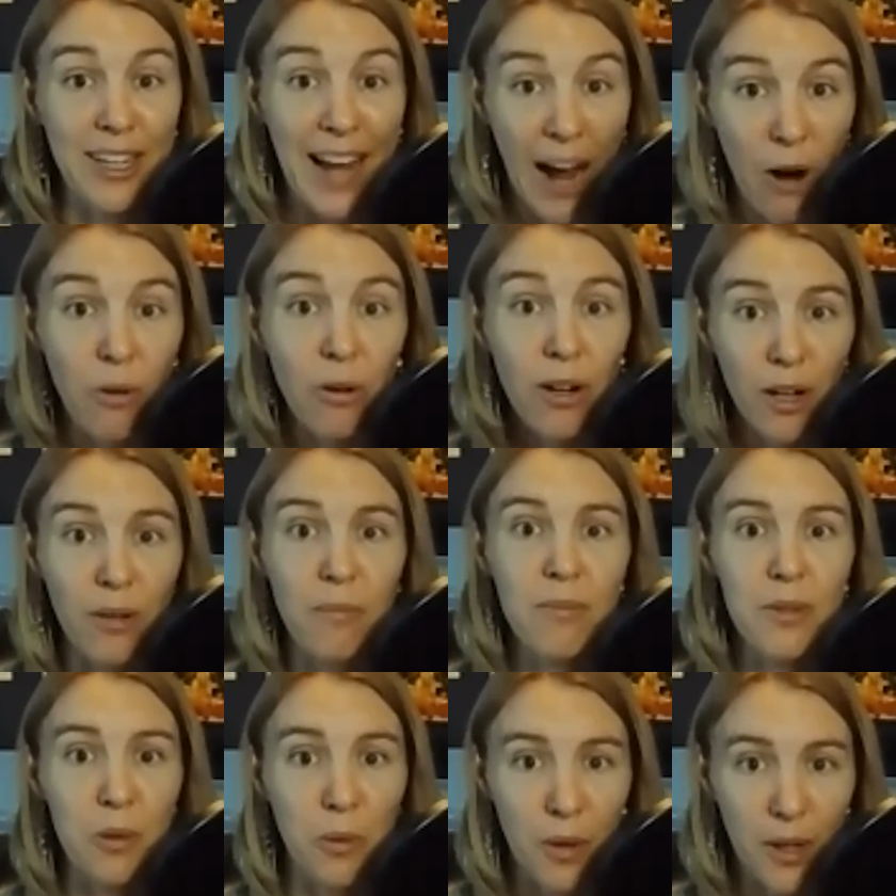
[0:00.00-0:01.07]
an
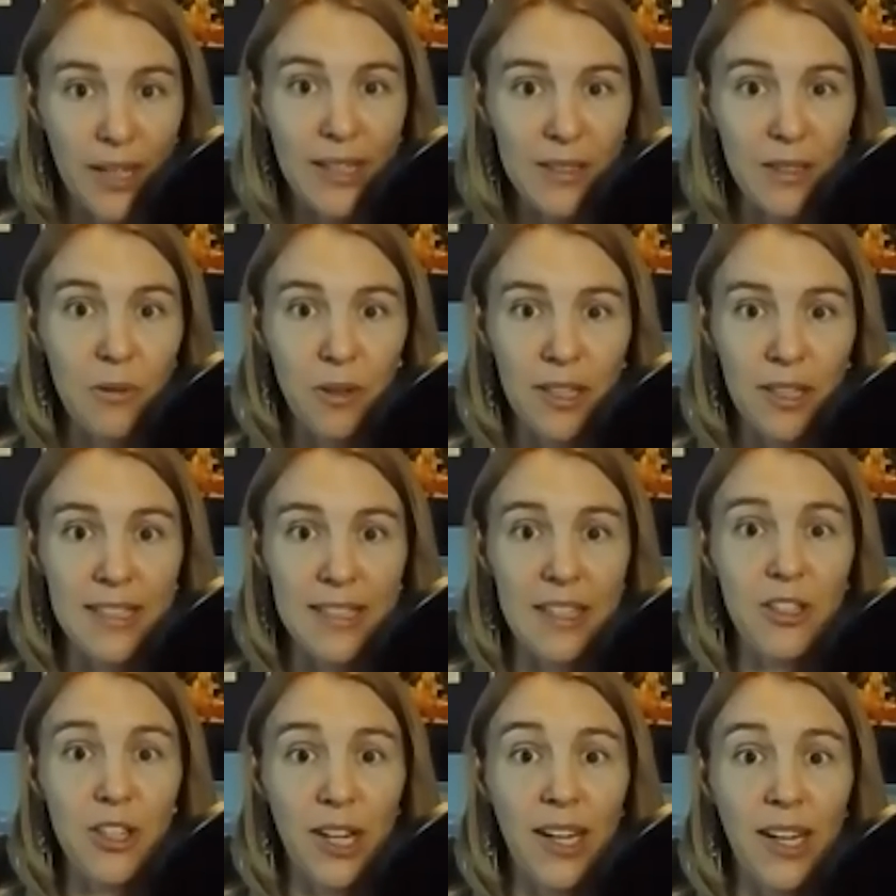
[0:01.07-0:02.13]
outcome-oriented
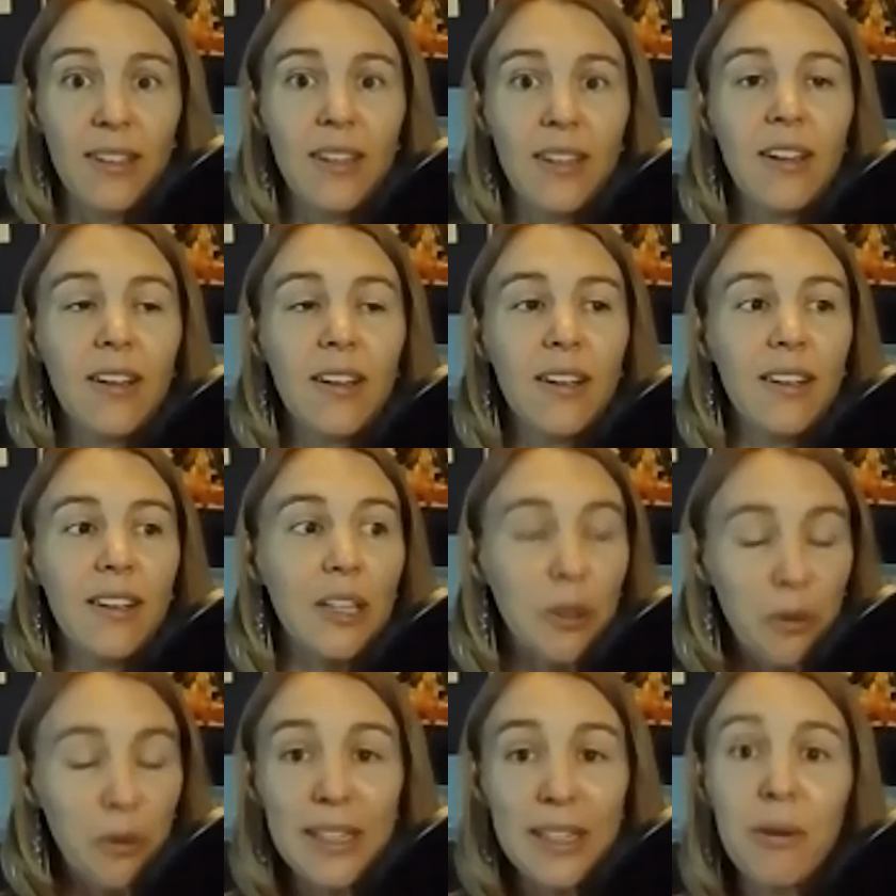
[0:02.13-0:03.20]
organization,
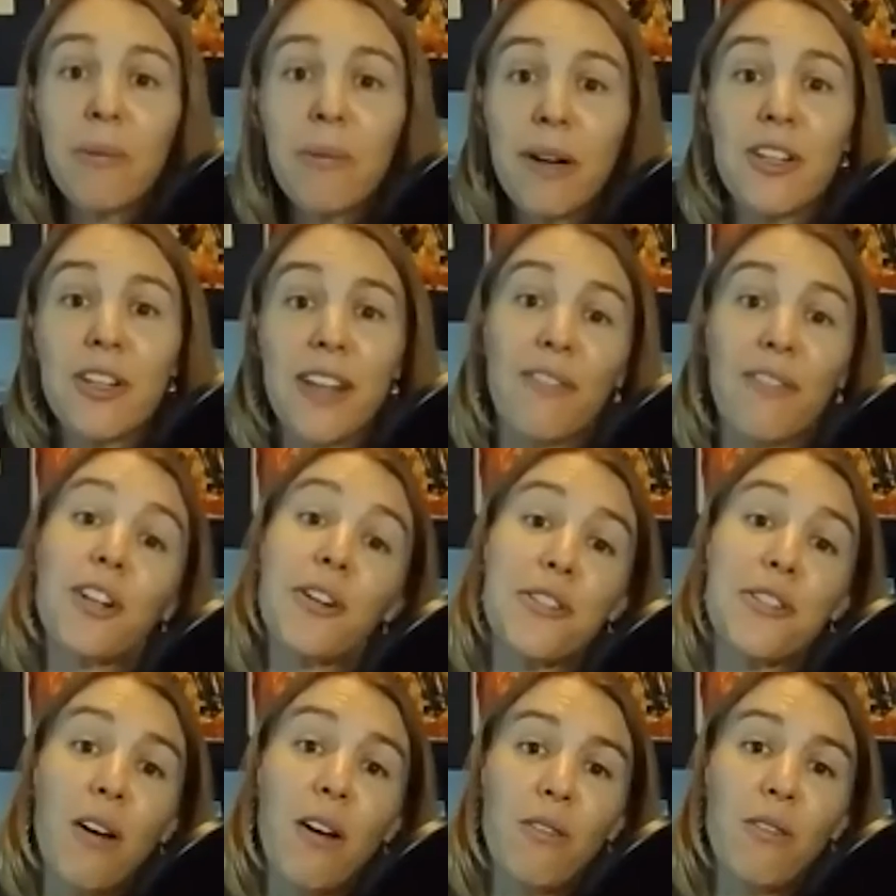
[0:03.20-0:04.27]
you need to be measuring that for
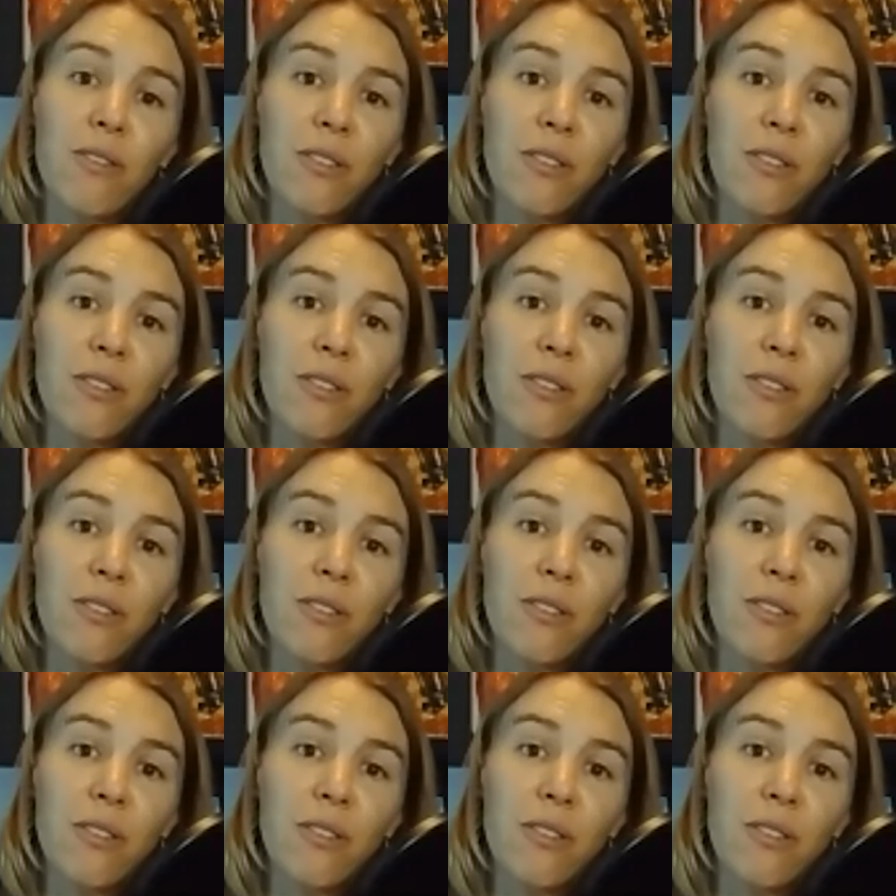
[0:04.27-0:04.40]
yourself,